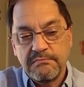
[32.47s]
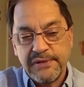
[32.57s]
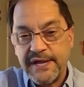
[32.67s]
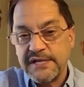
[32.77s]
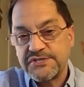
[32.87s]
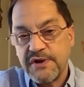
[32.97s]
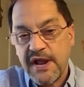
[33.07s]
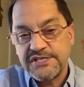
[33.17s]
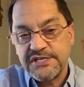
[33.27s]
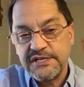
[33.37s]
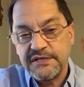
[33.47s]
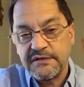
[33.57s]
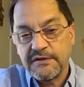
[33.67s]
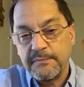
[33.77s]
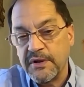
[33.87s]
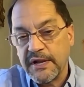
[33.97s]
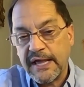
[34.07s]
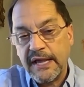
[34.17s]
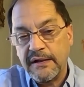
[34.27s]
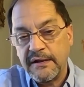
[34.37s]
plan strategy and
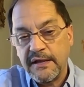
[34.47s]
communicate